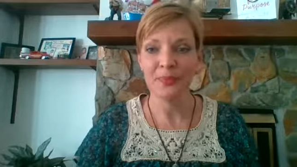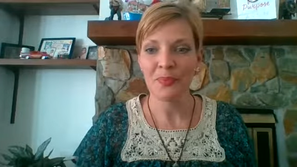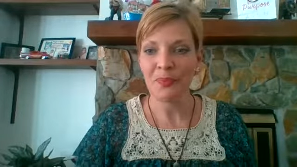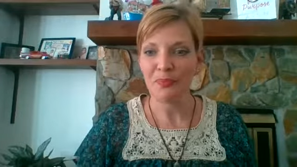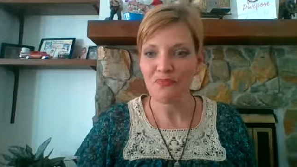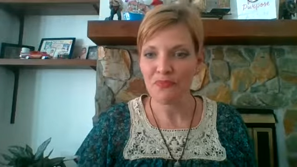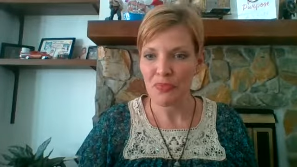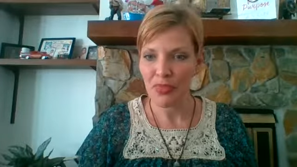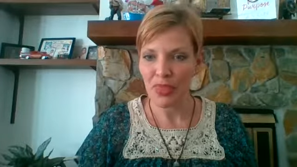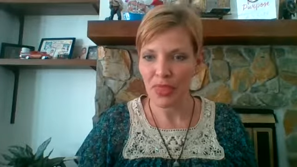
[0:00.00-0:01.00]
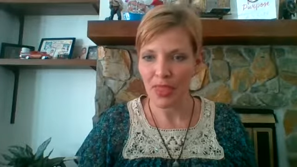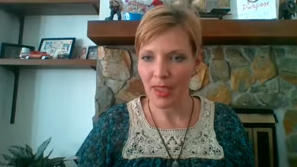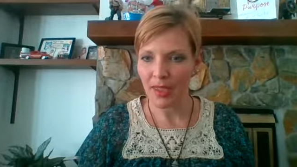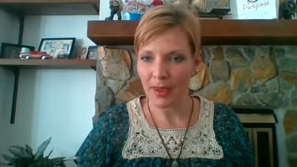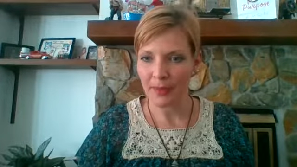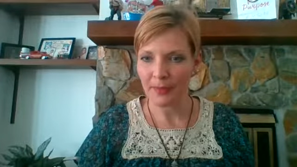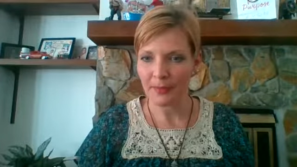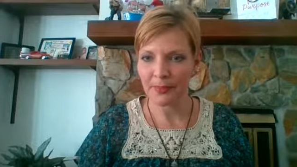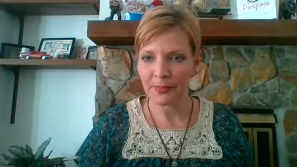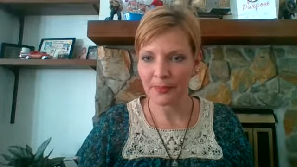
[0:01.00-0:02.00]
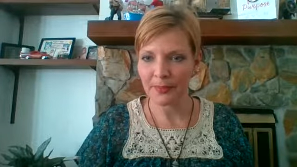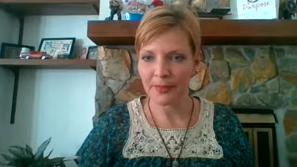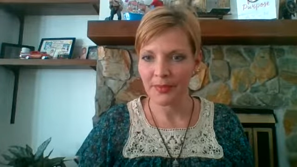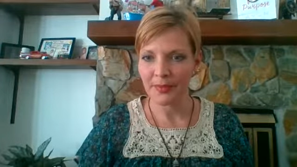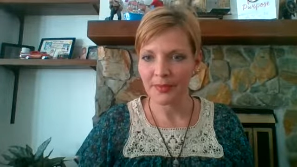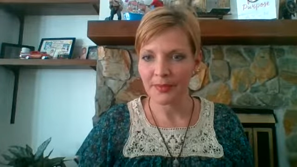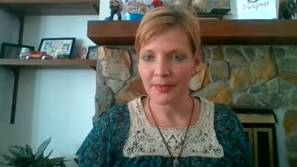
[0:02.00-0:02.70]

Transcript: (silence)